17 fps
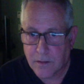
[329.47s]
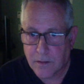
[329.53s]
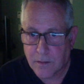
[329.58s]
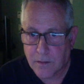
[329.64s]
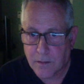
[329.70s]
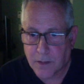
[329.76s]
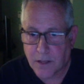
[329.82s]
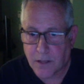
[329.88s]

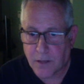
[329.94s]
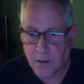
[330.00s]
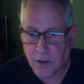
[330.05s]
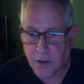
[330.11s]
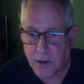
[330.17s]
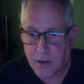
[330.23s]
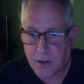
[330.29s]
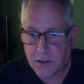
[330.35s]
beginning of
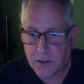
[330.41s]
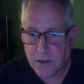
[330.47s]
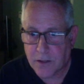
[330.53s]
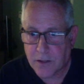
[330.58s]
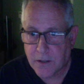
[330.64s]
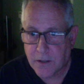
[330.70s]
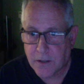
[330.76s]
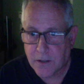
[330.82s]
August,
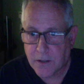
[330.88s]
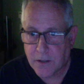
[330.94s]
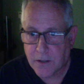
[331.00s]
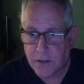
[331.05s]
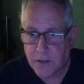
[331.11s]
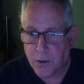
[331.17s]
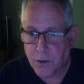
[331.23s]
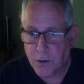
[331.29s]

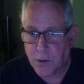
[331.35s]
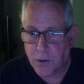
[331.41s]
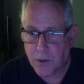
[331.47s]
to